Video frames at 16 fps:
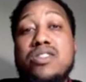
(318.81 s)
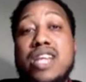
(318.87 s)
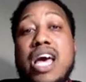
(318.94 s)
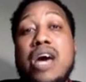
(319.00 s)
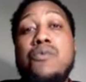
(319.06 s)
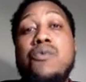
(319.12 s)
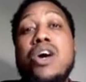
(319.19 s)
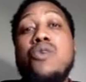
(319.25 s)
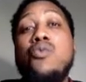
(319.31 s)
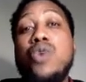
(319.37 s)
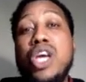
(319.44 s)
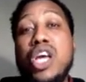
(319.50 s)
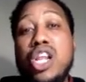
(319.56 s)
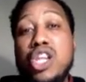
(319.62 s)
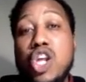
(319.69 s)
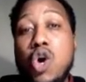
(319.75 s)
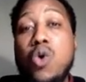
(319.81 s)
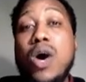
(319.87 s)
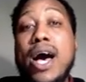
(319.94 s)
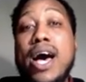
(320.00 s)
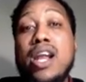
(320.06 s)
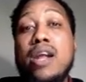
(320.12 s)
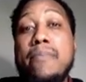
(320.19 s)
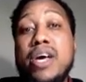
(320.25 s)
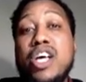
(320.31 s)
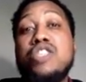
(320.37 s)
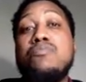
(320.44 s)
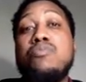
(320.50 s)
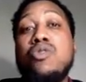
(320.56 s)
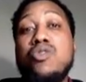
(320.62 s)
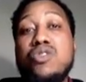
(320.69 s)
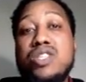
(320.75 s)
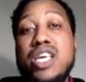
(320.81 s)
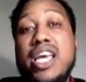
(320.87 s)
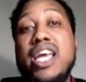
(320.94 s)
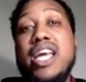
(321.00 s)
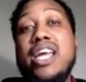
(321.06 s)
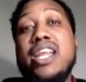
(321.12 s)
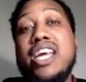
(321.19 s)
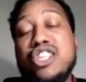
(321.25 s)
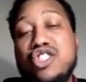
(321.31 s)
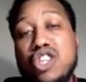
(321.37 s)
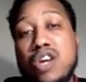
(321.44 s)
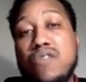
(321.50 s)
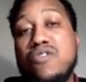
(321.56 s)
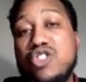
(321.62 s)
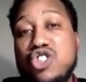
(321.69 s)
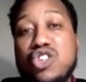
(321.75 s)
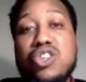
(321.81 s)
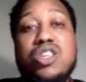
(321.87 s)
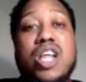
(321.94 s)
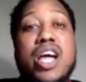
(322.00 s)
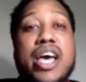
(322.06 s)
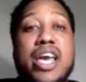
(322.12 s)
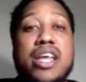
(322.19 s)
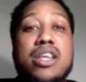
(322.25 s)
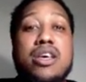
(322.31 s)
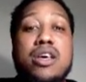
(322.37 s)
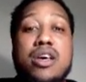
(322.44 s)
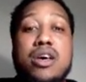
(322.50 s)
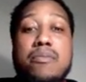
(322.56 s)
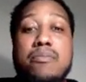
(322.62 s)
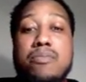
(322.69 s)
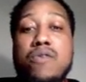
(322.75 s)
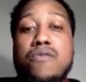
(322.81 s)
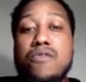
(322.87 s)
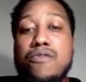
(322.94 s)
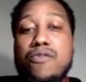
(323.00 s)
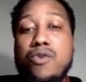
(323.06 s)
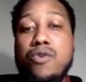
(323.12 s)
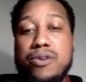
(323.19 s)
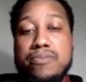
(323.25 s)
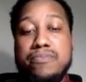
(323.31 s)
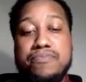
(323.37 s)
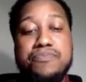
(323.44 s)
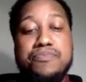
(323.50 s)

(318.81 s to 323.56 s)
So that way we know how to best proceed and service your client moving forward.